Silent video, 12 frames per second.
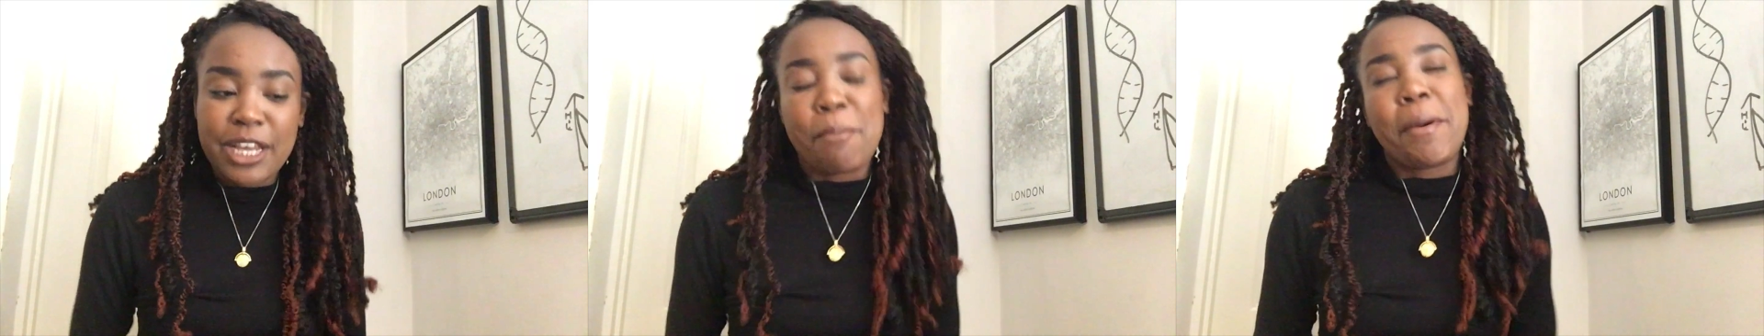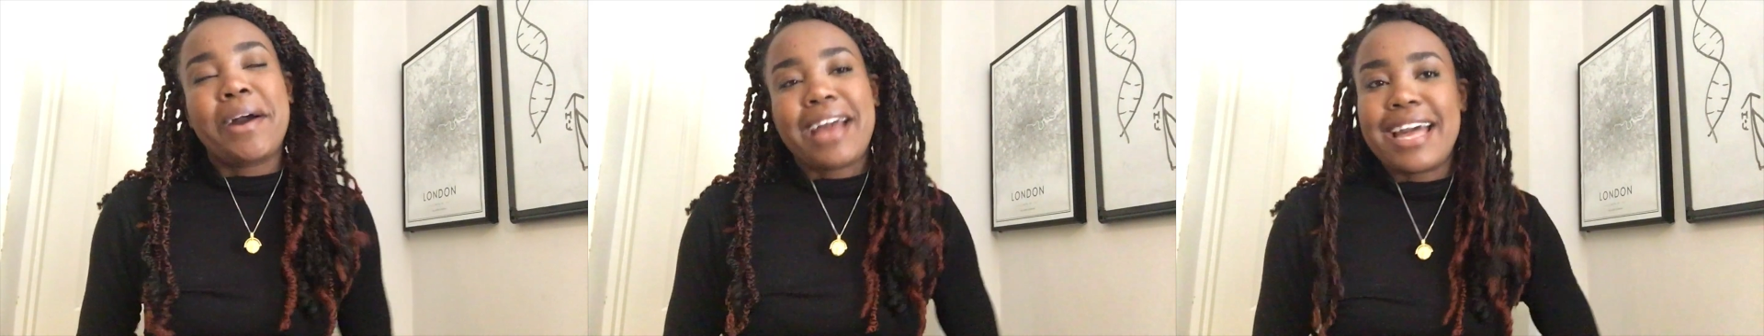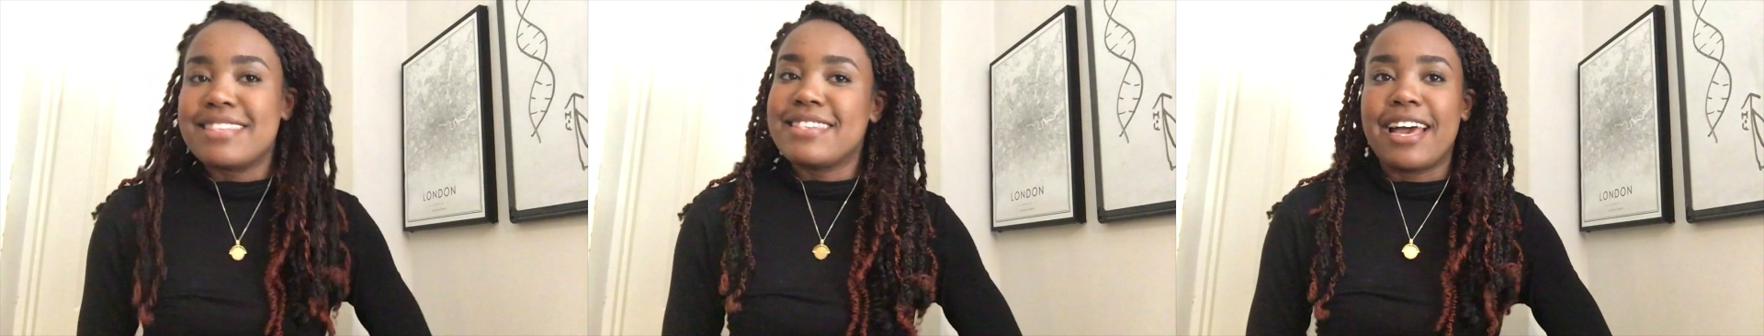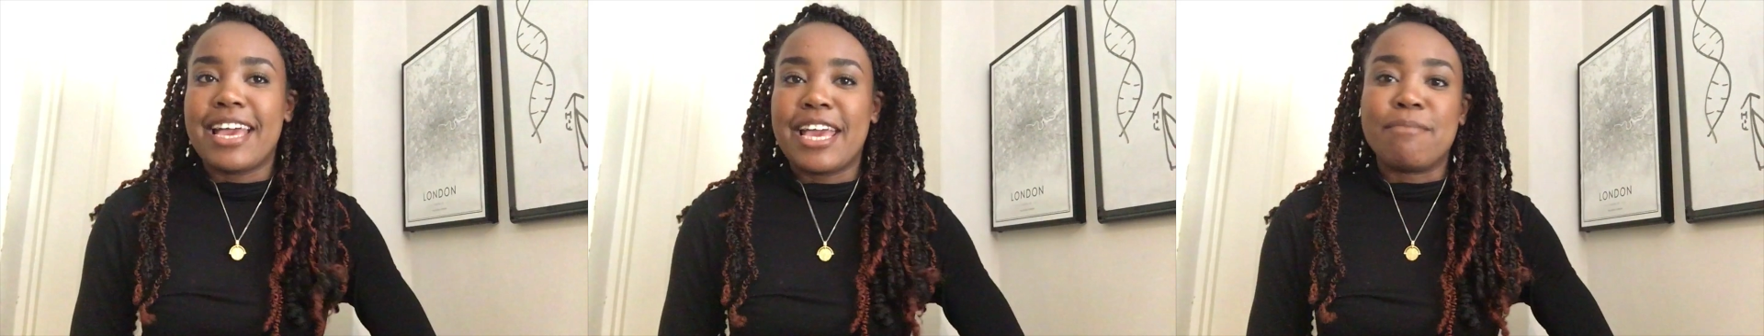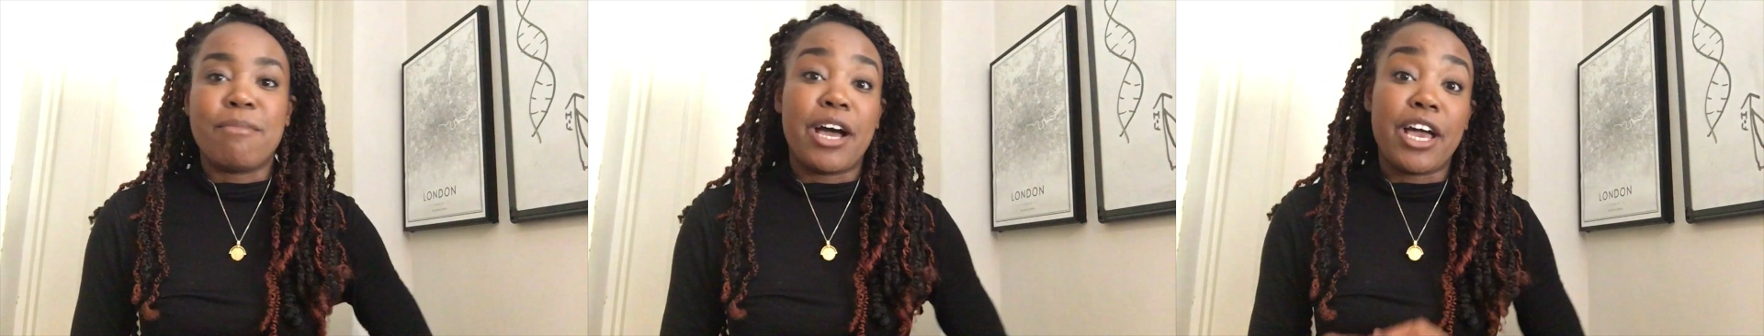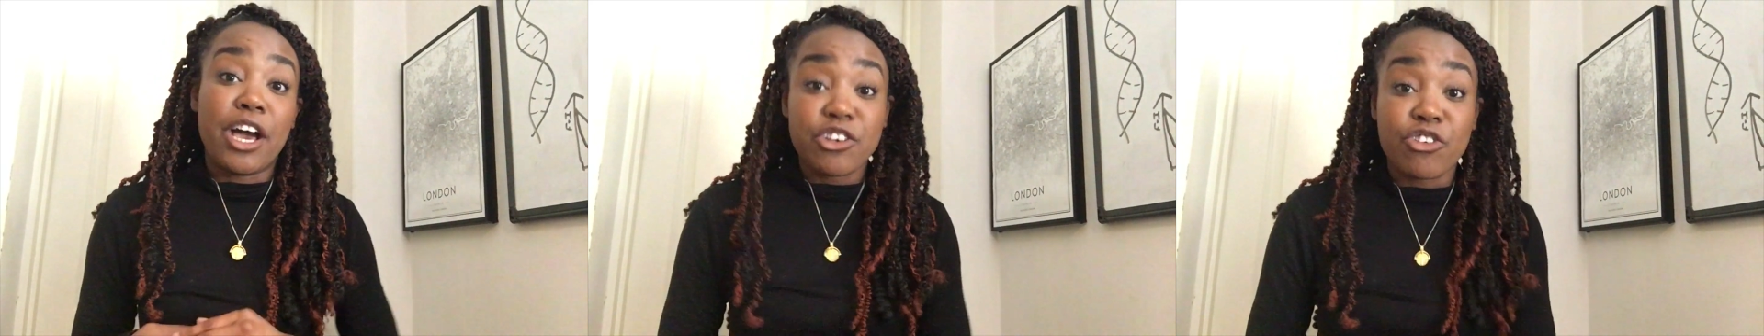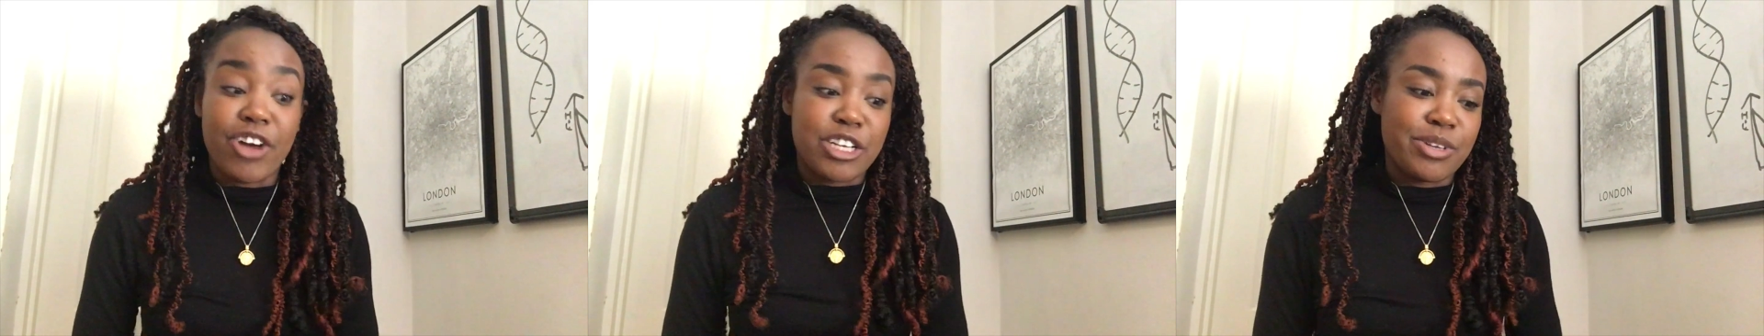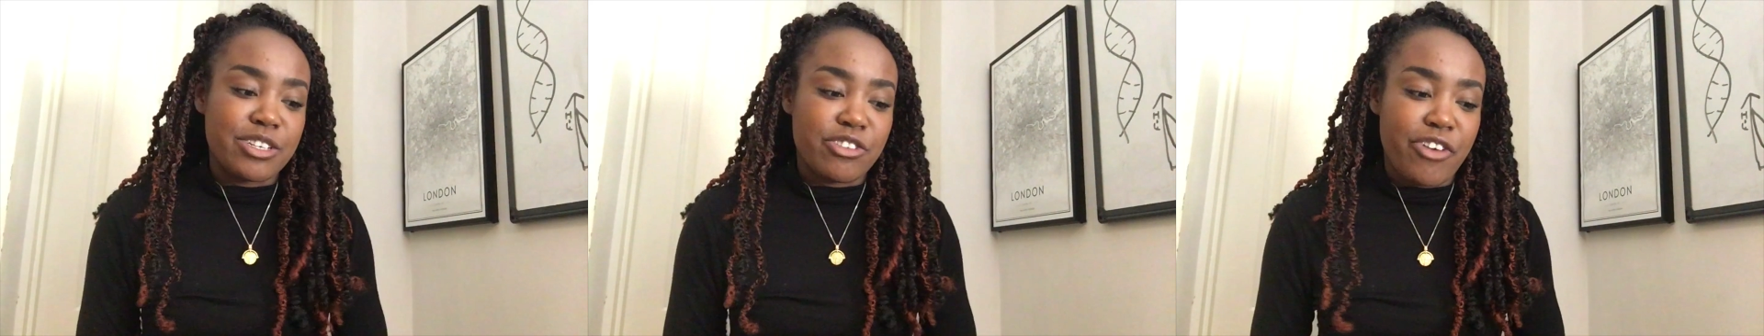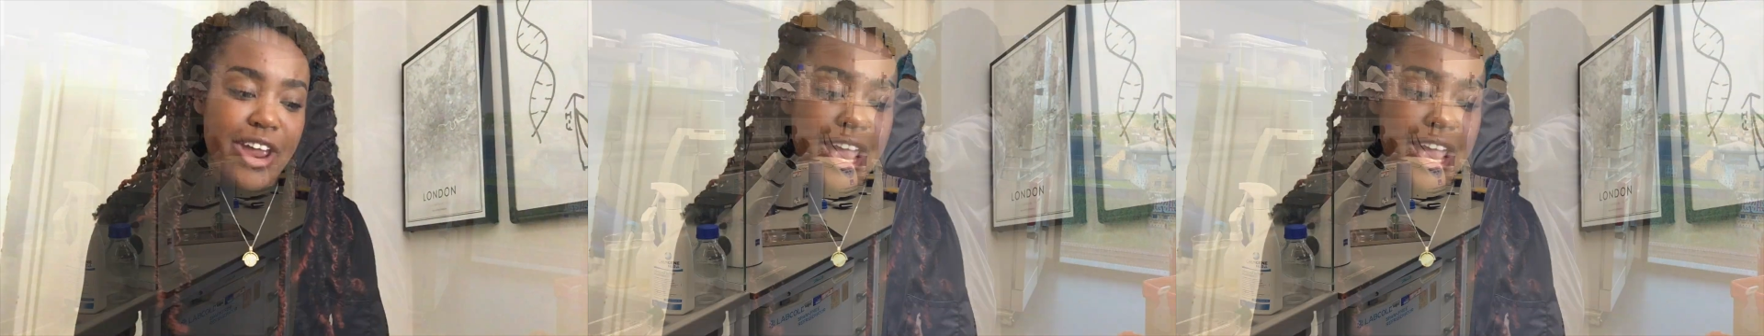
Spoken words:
about cancer in my undergraduate degree,